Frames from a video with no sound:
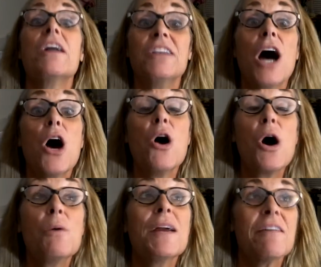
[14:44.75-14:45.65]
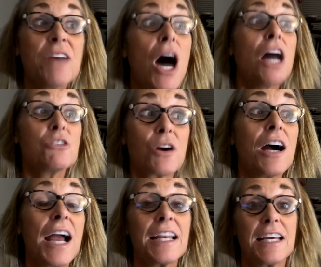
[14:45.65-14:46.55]
No, we have not
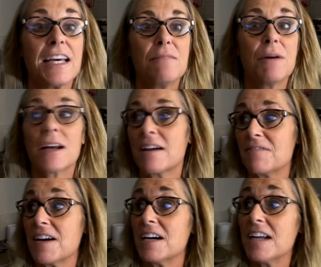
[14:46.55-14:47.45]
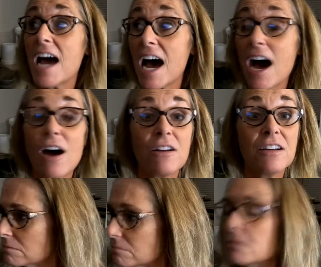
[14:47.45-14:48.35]
tried it. But I found out
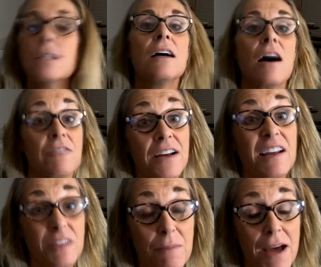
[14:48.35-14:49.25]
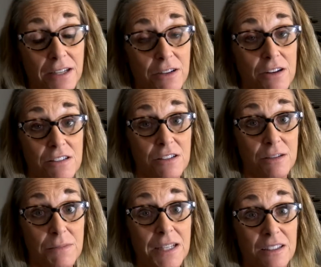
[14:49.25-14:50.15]
the backyard's going to
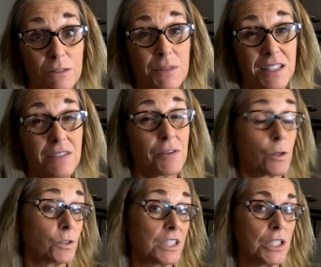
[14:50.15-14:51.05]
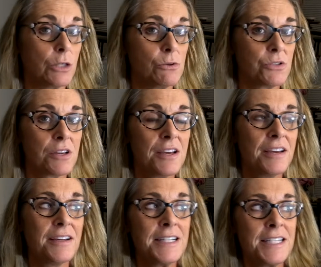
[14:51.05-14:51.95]
be a little bit difficult to use.
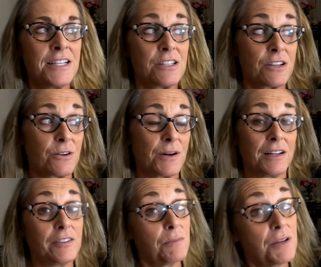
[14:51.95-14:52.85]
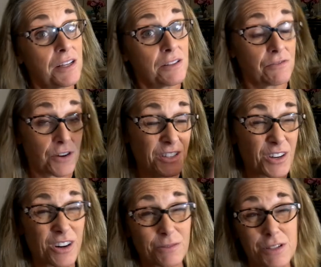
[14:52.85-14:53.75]
So I'll have to put it in the front
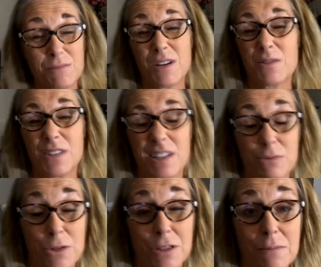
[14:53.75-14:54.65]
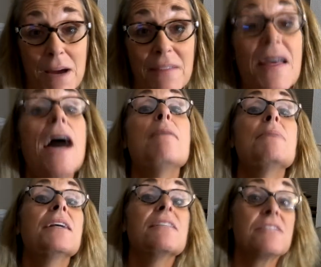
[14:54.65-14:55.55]
yard, which I'm not really thrilled about that
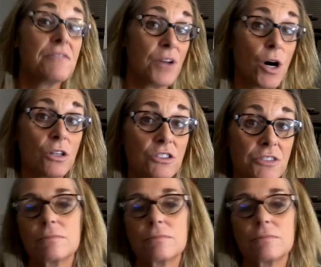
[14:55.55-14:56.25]
because of dogs.